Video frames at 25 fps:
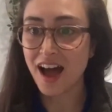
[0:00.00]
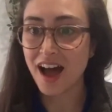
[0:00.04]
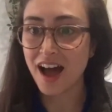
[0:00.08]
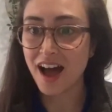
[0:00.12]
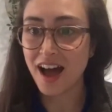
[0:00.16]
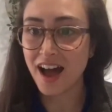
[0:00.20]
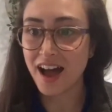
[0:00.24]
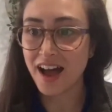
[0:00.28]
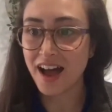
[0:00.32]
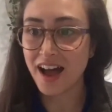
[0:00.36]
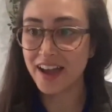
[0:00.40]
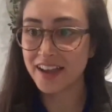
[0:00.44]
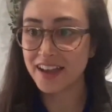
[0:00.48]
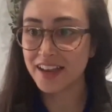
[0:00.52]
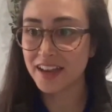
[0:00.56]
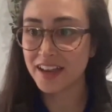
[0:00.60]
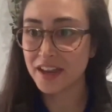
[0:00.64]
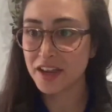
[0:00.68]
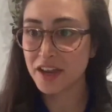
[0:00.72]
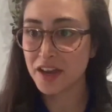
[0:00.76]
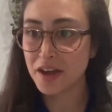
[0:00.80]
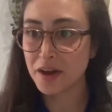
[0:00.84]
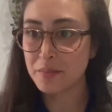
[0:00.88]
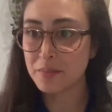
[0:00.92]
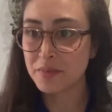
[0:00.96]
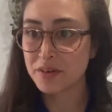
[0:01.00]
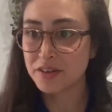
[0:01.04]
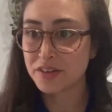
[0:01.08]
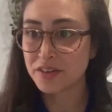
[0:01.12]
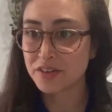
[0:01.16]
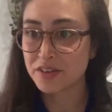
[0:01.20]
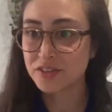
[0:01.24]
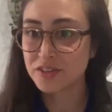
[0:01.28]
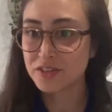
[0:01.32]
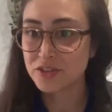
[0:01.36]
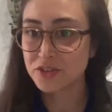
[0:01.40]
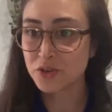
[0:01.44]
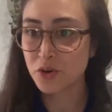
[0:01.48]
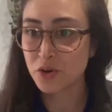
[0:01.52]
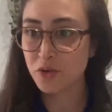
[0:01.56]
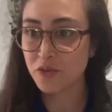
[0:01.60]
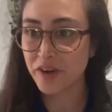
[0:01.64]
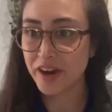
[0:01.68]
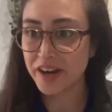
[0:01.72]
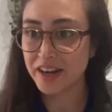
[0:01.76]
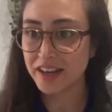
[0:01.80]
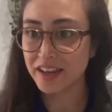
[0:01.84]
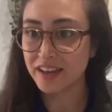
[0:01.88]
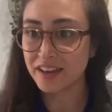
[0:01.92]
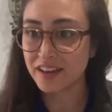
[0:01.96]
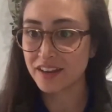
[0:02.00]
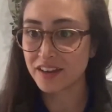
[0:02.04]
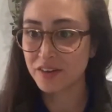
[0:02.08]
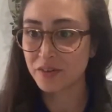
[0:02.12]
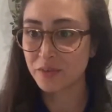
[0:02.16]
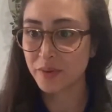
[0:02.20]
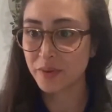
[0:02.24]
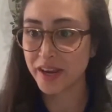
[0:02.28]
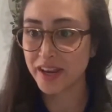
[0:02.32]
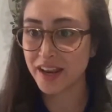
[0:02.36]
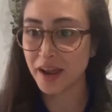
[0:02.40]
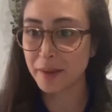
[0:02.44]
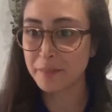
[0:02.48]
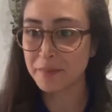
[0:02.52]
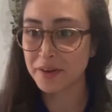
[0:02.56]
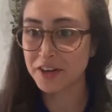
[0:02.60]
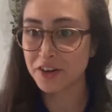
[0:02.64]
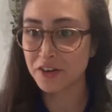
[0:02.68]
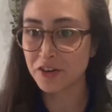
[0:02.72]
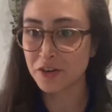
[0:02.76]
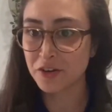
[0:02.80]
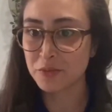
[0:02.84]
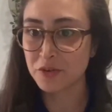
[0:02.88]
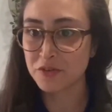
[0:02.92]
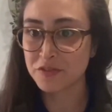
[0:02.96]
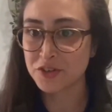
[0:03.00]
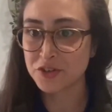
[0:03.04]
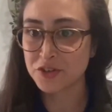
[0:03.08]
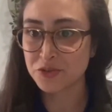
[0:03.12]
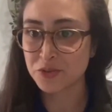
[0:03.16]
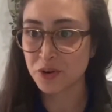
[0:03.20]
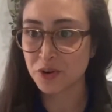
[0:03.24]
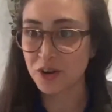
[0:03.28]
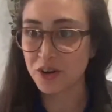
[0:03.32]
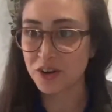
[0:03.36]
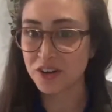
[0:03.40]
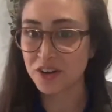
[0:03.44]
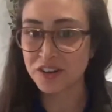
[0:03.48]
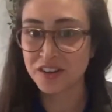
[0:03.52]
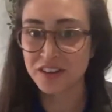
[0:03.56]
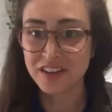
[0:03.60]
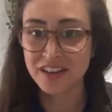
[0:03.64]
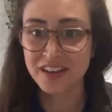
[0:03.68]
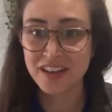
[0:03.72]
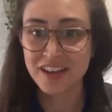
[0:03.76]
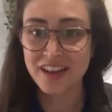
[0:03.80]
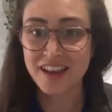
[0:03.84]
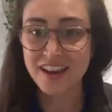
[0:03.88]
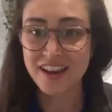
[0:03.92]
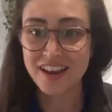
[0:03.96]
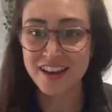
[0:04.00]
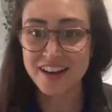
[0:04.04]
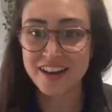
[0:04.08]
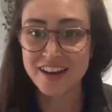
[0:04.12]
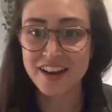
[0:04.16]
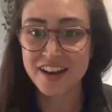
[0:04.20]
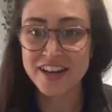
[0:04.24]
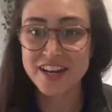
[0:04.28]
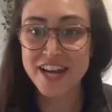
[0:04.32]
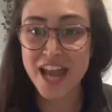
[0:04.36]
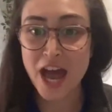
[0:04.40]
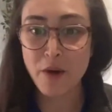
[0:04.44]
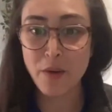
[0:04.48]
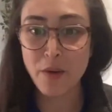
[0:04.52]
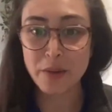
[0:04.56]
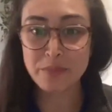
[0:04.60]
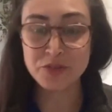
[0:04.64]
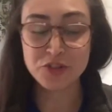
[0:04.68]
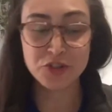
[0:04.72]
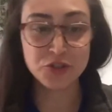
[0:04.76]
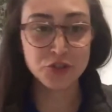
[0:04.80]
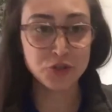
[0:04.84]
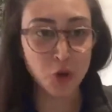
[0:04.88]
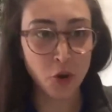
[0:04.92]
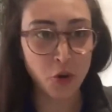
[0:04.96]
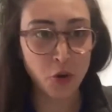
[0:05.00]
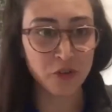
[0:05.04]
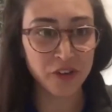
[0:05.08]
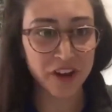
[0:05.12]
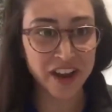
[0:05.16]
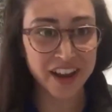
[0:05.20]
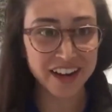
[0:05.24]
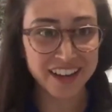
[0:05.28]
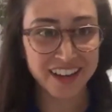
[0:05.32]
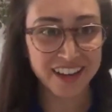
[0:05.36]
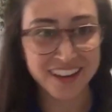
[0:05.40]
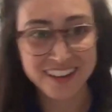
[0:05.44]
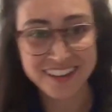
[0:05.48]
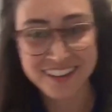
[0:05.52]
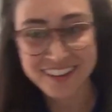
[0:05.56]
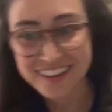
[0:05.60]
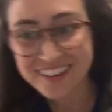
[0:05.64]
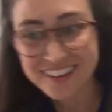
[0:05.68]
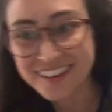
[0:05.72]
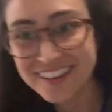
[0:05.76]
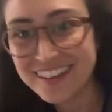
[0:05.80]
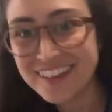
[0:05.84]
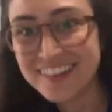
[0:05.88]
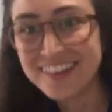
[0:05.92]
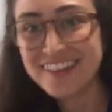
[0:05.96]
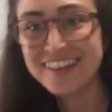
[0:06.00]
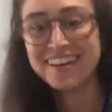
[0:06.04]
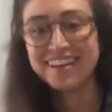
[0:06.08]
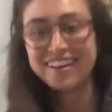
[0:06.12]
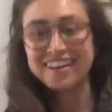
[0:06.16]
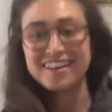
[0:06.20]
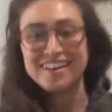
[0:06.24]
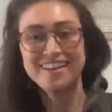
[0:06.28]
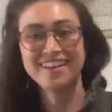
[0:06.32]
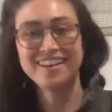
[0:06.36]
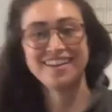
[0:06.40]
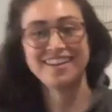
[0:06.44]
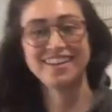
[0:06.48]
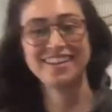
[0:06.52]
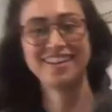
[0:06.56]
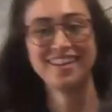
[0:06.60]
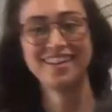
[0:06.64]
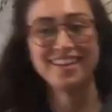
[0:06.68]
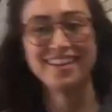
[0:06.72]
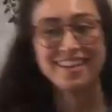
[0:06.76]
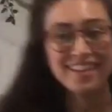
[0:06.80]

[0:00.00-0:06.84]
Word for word: I am so ready. Wait, I'm gonna remove a troll. Okay. Now I'm so ready. So ready. All right. While